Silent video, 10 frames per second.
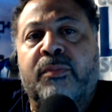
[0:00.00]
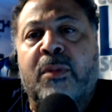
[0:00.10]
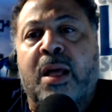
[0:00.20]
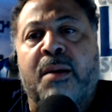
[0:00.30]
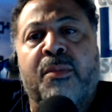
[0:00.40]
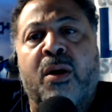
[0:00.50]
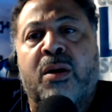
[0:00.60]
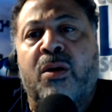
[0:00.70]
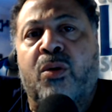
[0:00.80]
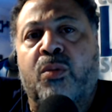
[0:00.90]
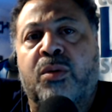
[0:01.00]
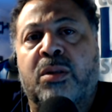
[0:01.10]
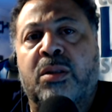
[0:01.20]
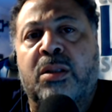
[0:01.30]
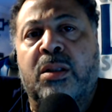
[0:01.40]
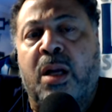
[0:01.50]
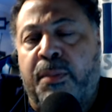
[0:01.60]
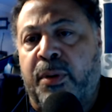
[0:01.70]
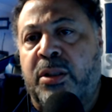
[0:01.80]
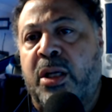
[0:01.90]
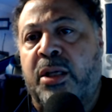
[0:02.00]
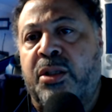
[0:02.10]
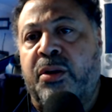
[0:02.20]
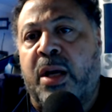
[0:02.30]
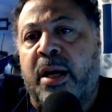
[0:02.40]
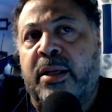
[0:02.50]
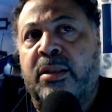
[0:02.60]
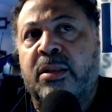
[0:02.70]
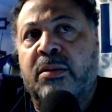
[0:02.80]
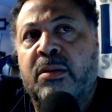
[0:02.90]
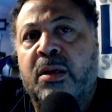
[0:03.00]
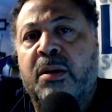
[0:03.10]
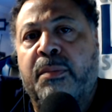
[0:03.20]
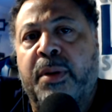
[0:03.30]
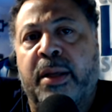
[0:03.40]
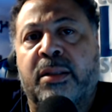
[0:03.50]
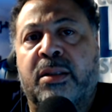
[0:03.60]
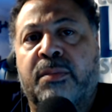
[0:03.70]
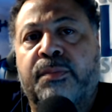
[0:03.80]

I'm Mark Holmes, and I appreciate you guys. Peace.